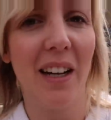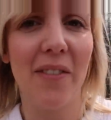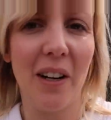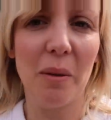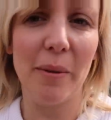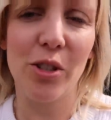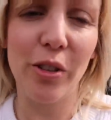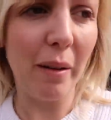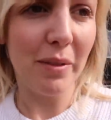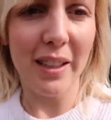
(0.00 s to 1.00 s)
I feel like we've been
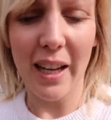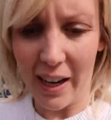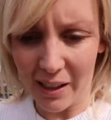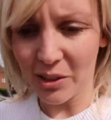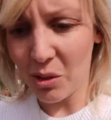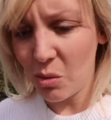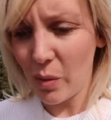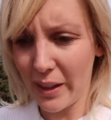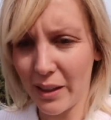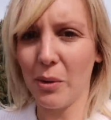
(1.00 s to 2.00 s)
trapped in the house all
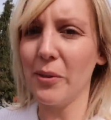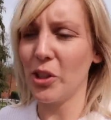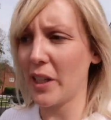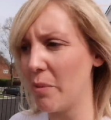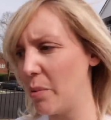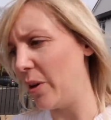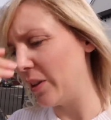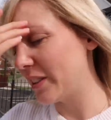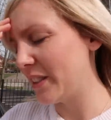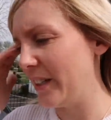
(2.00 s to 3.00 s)
week with chicken
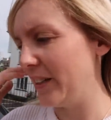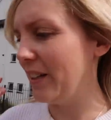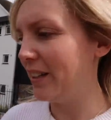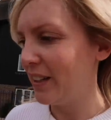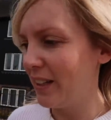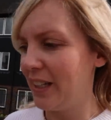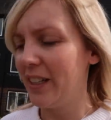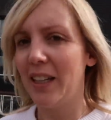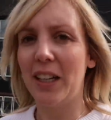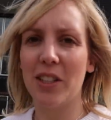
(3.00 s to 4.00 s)
pox, and
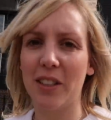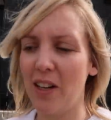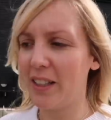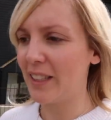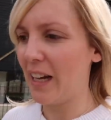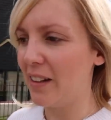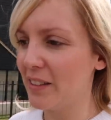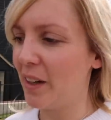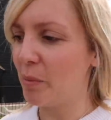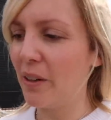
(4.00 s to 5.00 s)
it's just nice to get out
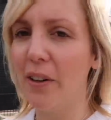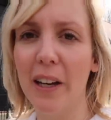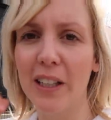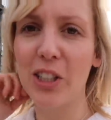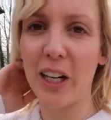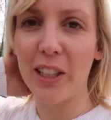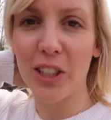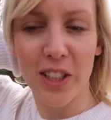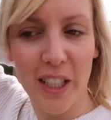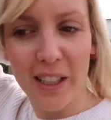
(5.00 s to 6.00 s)
and get a bit of a
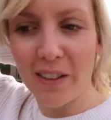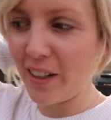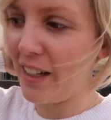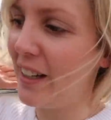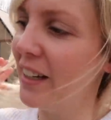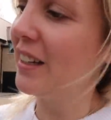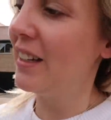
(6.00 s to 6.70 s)
change of scenery.